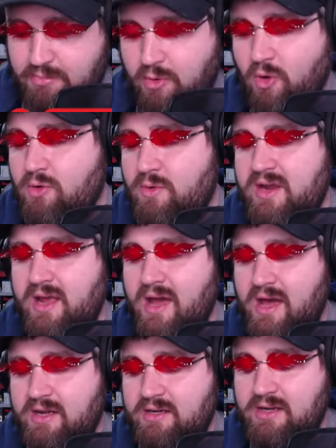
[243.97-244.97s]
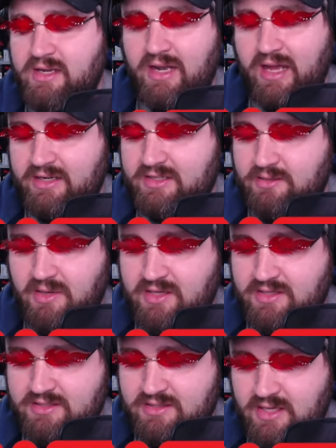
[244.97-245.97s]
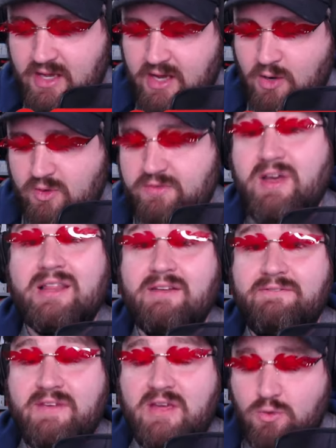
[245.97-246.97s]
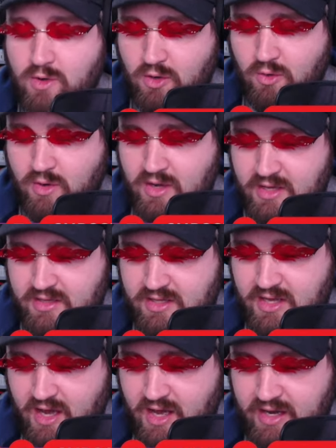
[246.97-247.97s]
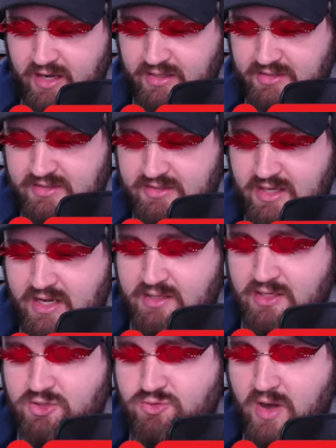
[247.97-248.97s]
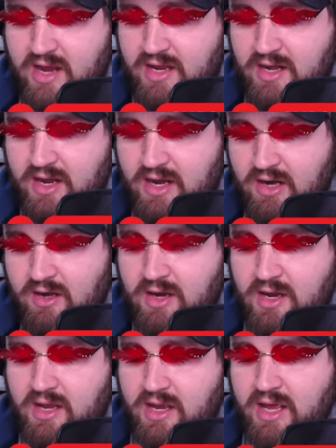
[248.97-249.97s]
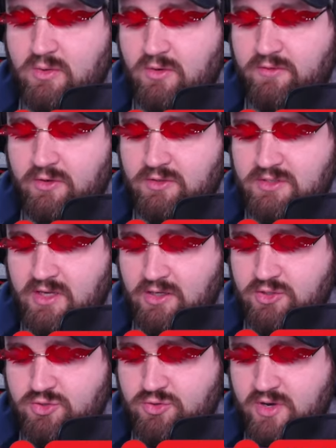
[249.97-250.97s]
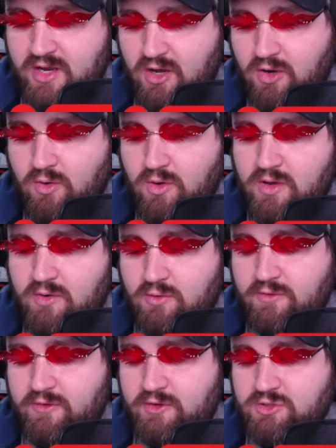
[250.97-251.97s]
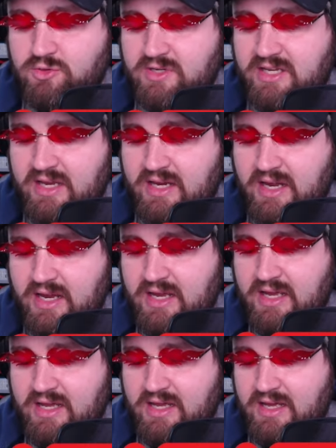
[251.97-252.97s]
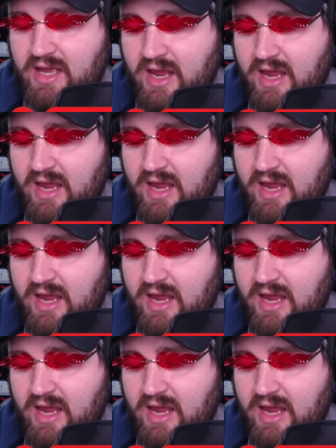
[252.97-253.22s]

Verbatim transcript: Porygon, Electabuzz. We've got the Fearow, the Onix, the Dragonair, a reverse Dugtrio, reverse Dratini, oh!